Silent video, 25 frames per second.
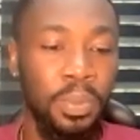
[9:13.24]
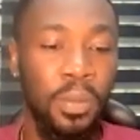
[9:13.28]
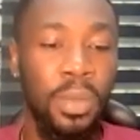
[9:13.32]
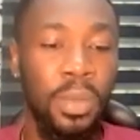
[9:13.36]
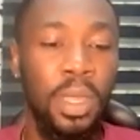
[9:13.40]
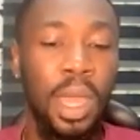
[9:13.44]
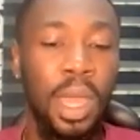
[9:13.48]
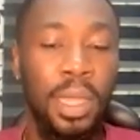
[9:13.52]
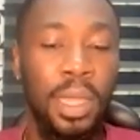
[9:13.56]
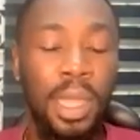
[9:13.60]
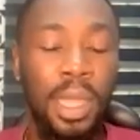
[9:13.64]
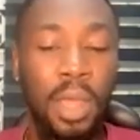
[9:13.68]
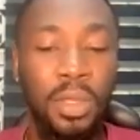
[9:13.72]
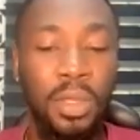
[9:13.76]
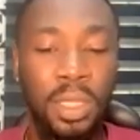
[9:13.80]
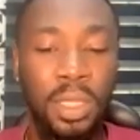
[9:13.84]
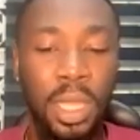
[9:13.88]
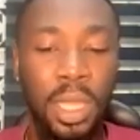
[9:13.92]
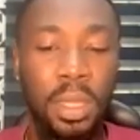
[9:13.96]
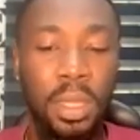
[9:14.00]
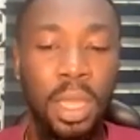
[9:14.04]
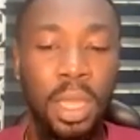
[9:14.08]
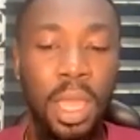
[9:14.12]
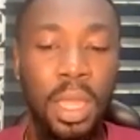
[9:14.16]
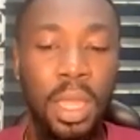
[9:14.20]
And I'll
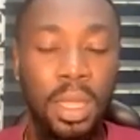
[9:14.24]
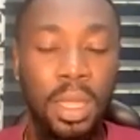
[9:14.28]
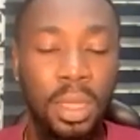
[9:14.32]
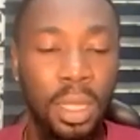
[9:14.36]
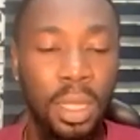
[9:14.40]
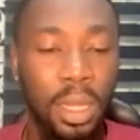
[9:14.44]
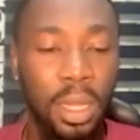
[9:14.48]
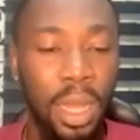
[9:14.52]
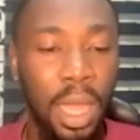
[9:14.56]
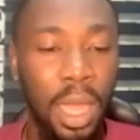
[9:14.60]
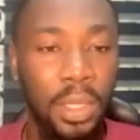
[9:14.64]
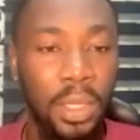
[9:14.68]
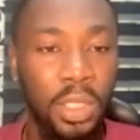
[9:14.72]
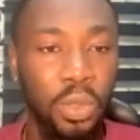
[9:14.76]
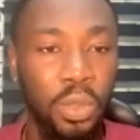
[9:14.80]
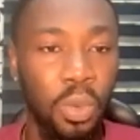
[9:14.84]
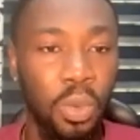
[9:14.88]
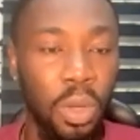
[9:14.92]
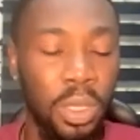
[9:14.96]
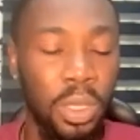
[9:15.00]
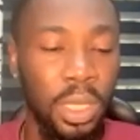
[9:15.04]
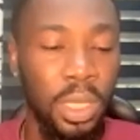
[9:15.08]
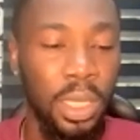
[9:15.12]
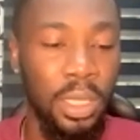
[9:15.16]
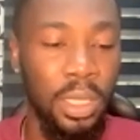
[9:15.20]
say the last
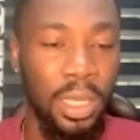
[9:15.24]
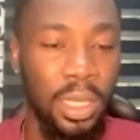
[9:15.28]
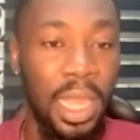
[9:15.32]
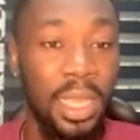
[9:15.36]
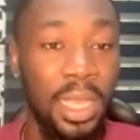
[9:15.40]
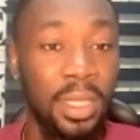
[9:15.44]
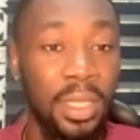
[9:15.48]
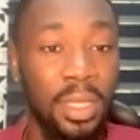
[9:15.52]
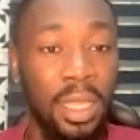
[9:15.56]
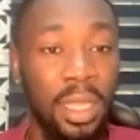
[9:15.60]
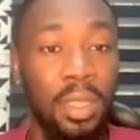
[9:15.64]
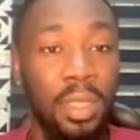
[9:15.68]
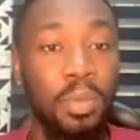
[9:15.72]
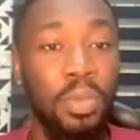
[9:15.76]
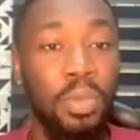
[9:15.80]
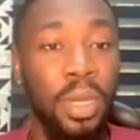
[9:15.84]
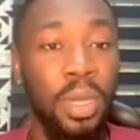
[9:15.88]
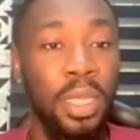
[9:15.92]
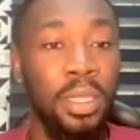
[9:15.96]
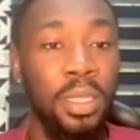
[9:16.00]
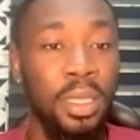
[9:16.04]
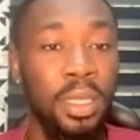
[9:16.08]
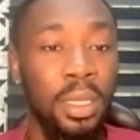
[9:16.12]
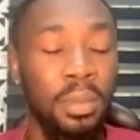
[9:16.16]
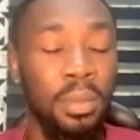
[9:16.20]
one is like
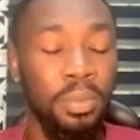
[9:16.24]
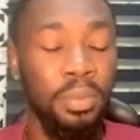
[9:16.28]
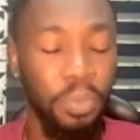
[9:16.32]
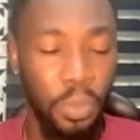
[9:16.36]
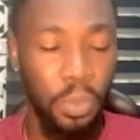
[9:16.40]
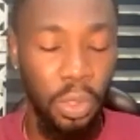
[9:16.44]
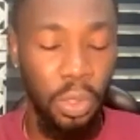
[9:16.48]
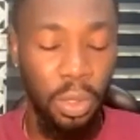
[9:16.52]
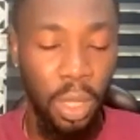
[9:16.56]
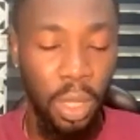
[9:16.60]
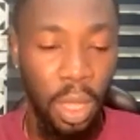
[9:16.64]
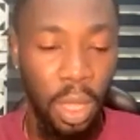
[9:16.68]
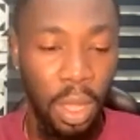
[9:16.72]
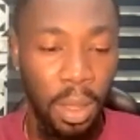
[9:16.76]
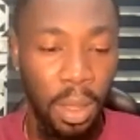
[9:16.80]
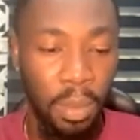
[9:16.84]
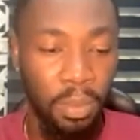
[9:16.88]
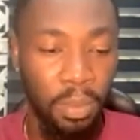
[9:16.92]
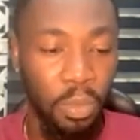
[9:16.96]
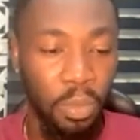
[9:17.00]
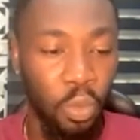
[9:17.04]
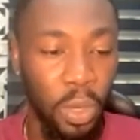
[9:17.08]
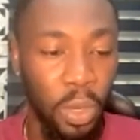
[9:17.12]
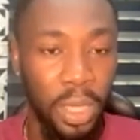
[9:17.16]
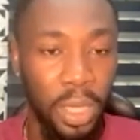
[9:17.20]
celebrating
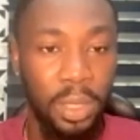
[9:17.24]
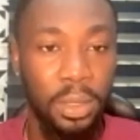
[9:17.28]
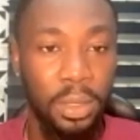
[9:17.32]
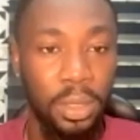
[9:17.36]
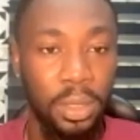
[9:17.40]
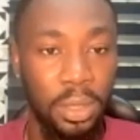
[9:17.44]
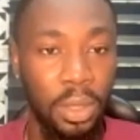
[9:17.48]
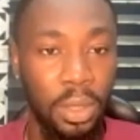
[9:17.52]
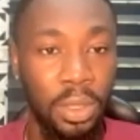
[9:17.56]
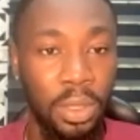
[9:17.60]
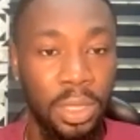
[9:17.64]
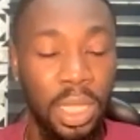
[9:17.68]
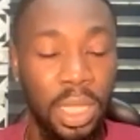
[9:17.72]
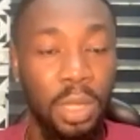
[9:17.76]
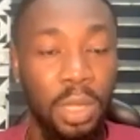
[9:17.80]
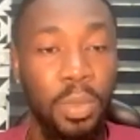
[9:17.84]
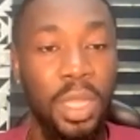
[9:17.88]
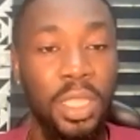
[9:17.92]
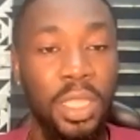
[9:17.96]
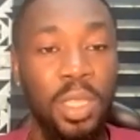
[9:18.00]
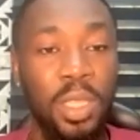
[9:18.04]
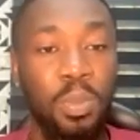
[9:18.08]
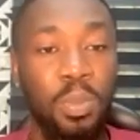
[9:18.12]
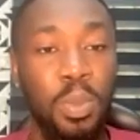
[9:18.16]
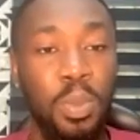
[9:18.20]
wins or
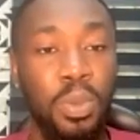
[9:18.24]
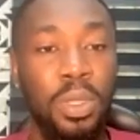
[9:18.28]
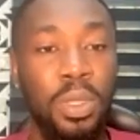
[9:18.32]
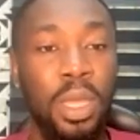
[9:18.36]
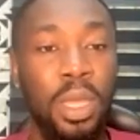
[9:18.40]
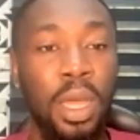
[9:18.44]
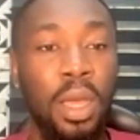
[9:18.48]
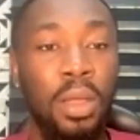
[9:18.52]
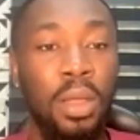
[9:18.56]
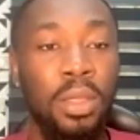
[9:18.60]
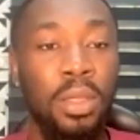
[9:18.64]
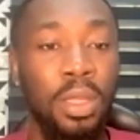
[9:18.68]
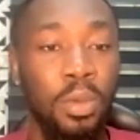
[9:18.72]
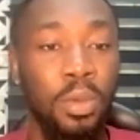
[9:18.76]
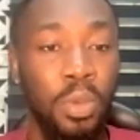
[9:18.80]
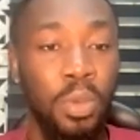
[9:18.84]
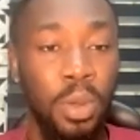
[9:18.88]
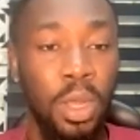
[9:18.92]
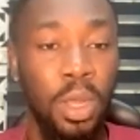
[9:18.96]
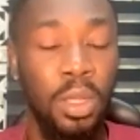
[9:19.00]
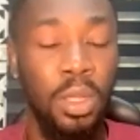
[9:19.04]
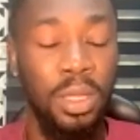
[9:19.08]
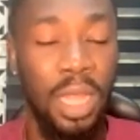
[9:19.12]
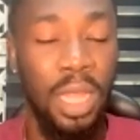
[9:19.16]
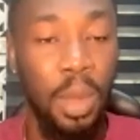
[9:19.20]
celebrating people that are
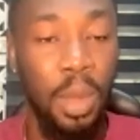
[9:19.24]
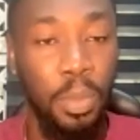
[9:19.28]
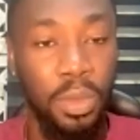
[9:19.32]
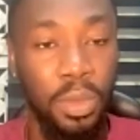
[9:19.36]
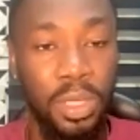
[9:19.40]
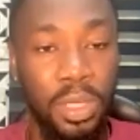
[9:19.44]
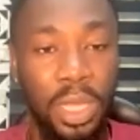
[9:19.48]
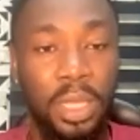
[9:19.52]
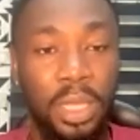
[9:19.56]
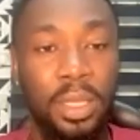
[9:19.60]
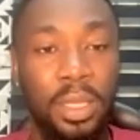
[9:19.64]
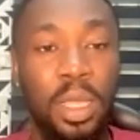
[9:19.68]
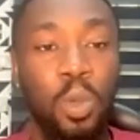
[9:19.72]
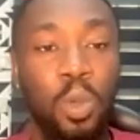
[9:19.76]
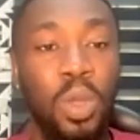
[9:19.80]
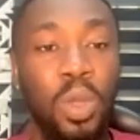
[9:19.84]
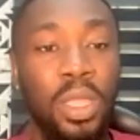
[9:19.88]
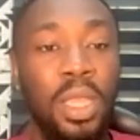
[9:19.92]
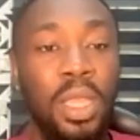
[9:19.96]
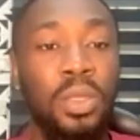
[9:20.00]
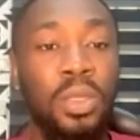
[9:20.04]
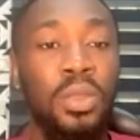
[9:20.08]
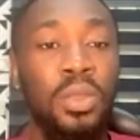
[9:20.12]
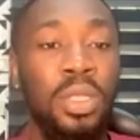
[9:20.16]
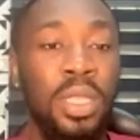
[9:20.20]
underrepresented when they
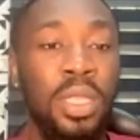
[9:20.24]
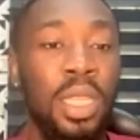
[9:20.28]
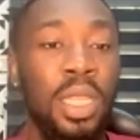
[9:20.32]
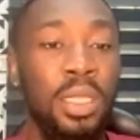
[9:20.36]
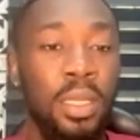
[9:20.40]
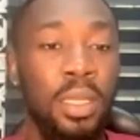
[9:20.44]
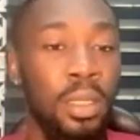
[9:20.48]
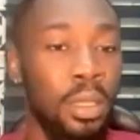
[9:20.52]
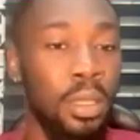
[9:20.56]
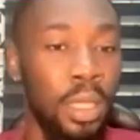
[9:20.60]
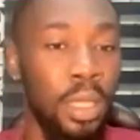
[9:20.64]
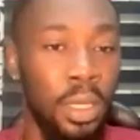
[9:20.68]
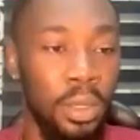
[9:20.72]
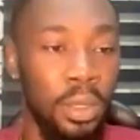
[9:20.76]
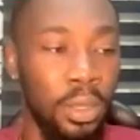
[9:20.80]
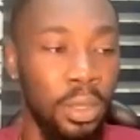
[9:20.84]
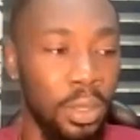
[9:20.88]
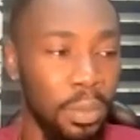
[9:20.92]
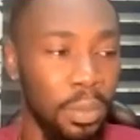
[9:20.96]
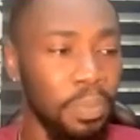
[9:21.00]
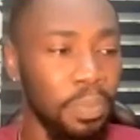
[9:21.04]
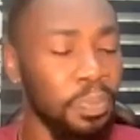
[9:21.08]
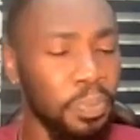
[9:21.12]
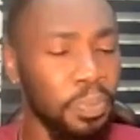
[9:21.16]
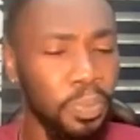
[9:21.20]
do certain
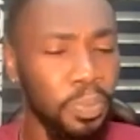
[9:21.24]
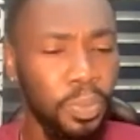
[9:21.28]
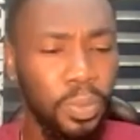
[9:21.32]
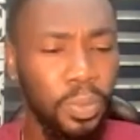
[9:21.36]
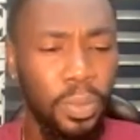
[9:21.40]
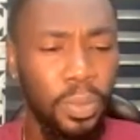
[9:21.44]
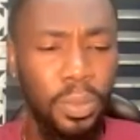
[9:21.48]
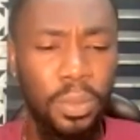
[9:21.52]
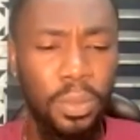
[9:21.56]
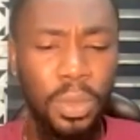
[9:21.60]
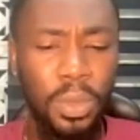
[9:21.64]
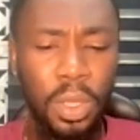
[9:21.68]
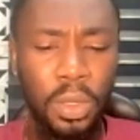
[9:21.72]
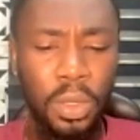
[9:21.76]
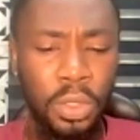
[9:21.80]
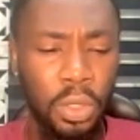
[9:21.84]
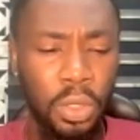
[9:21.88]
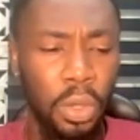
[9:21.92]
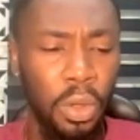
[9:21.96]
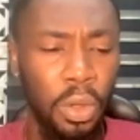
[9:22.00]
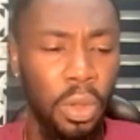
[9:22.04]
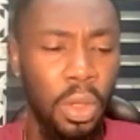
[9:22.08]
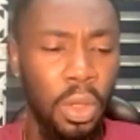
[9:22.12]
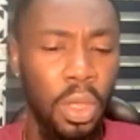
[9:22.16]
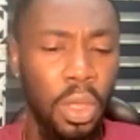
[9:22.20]
things.
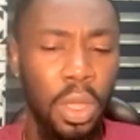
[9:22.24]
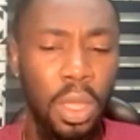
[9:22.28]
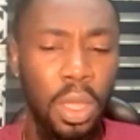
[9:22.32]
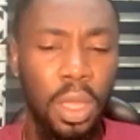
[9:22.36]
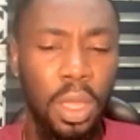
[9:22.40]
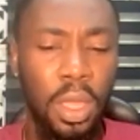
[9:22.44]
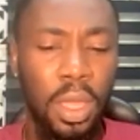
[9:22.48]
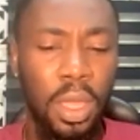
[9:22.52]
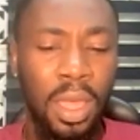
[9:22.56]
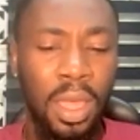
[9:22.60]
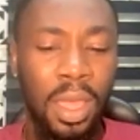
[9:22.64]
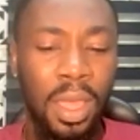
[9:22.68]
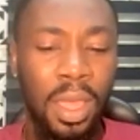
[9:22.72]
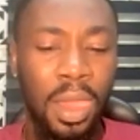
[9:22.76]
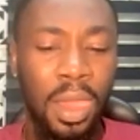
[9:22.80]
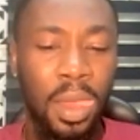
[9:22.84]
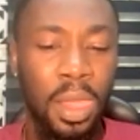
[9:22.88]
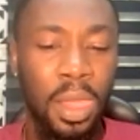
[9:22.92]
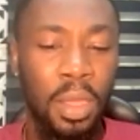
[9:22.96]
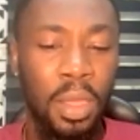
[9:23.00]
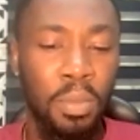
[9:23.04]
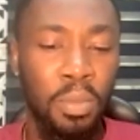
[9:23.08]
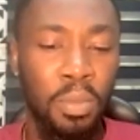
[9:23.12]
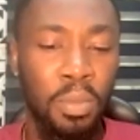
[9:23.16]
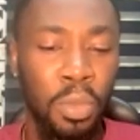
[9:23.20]
So
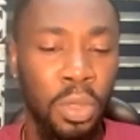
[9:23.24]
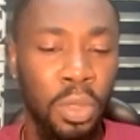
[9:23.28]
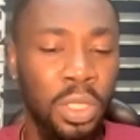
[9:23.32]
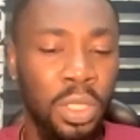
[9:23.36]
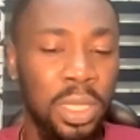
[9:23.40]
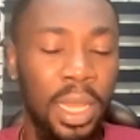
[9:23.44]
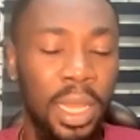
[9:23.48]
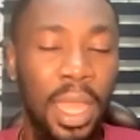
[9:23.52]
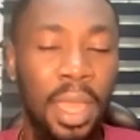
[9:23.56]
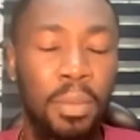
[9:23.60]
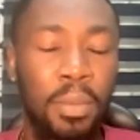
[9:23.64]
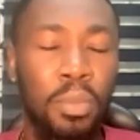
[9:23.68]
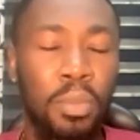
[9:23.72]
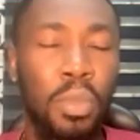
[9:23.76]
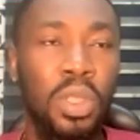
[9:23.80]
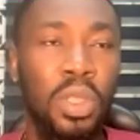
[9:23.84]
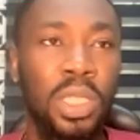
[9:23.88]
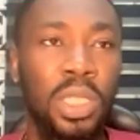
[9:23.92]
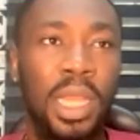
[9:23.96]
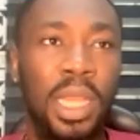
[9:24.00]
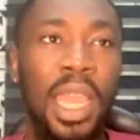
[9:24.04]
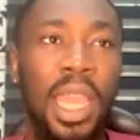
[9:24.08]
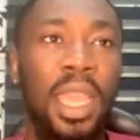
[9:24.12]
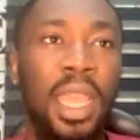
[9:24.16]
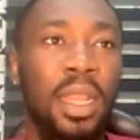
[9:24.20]
most
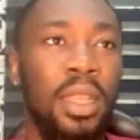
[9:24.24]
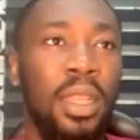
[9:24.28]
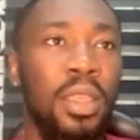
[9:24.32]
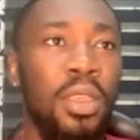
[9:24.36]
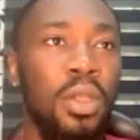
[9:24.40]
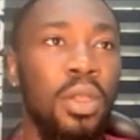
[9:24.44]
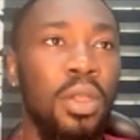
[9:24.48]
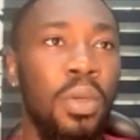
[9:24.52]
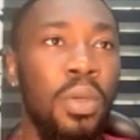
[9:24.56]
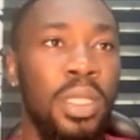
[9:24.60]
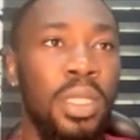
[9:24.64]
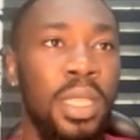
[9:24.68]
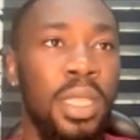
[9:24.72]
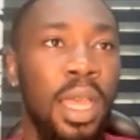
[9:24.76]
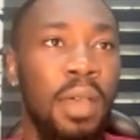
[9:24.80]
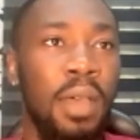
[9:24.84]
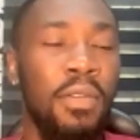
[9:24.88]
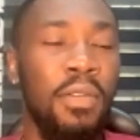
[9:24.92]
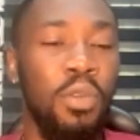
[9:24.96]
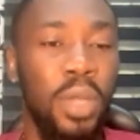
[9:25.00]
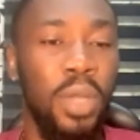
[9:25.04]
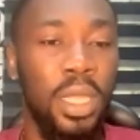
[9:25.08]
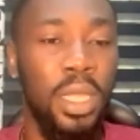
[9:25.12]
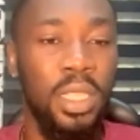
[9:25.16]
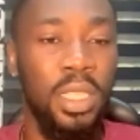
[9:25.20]
likely you always have
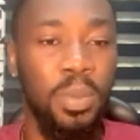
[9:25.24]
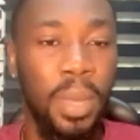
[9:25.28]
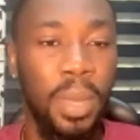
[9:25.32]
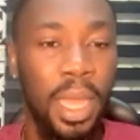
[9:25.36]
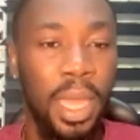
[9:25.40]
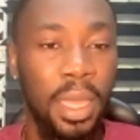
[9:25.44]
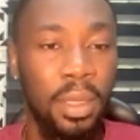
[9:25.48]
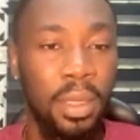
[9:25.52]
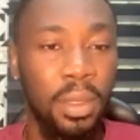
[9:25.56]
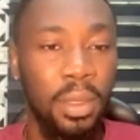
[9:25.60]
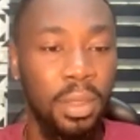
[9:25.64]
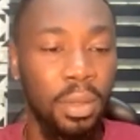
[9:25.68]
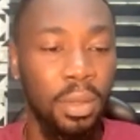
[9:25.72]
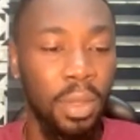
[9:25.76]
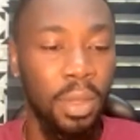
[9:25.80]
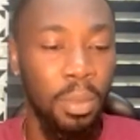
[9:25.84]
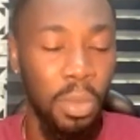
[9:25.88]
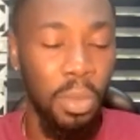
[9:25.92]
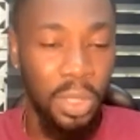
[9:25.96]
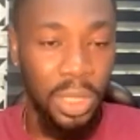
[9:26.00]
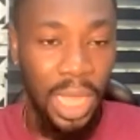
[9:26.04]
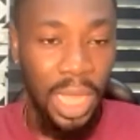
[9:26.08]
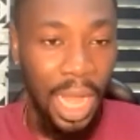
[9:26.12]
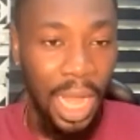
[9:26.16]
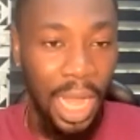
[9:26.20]
wins by
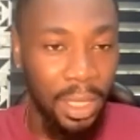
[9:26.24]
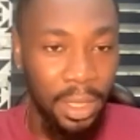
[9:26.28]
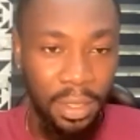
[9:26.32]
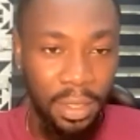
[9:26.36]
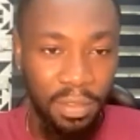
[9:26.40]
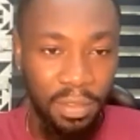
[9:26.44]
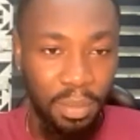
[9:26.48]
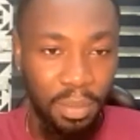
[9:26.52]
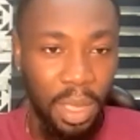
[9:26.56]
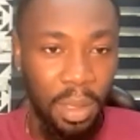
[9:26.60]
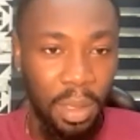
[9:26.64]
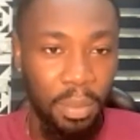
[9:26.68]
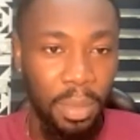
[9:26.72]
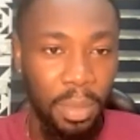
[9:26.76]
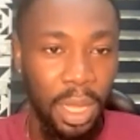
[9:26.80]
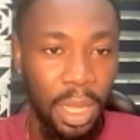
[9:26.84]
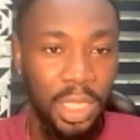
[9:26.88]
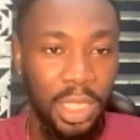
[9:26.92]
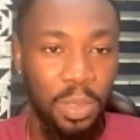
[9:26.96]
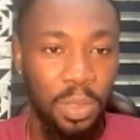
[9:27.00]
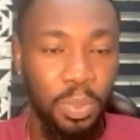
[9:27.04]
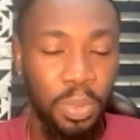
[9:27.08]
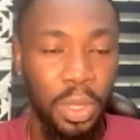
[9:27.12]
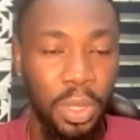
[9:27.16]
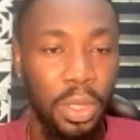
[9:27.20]
most active
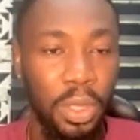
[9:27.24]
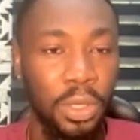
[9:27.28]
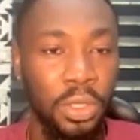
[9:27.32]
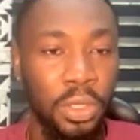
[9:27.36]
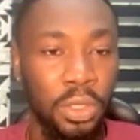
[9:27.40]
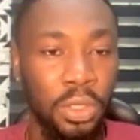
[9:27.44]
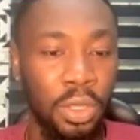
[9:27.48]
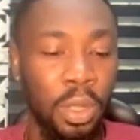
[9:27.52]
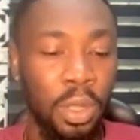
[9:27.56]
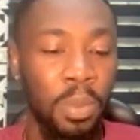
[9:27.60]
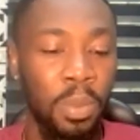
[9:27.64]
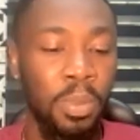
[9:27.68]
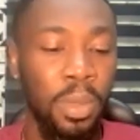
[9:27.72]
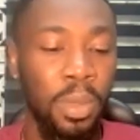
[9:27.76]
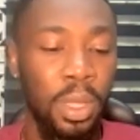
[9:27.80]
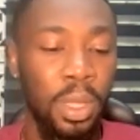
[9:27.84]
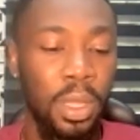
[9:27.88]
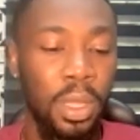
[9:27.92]
members, but your sub